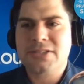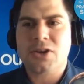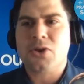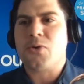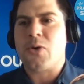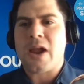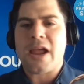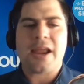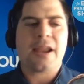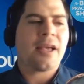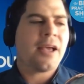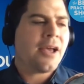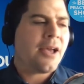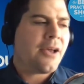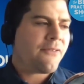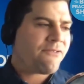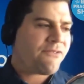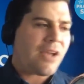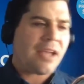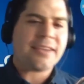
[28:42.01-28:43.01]
It's a great,
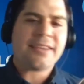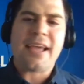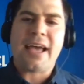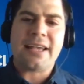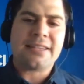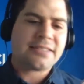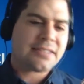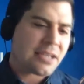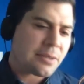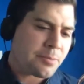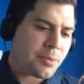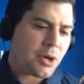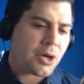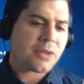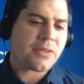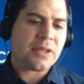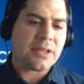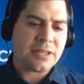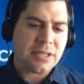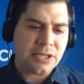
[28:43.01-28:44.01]
book. fantastic
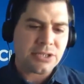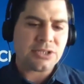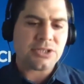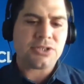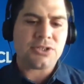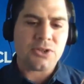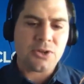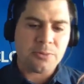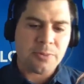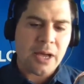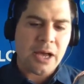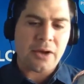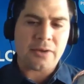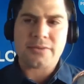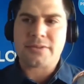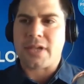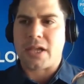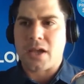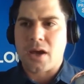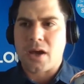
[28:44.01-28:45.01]
book that teaches you
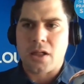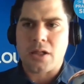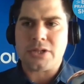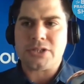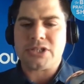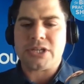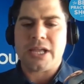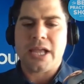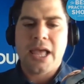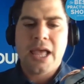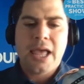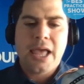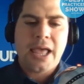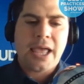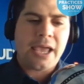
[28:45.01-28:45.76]
about psychology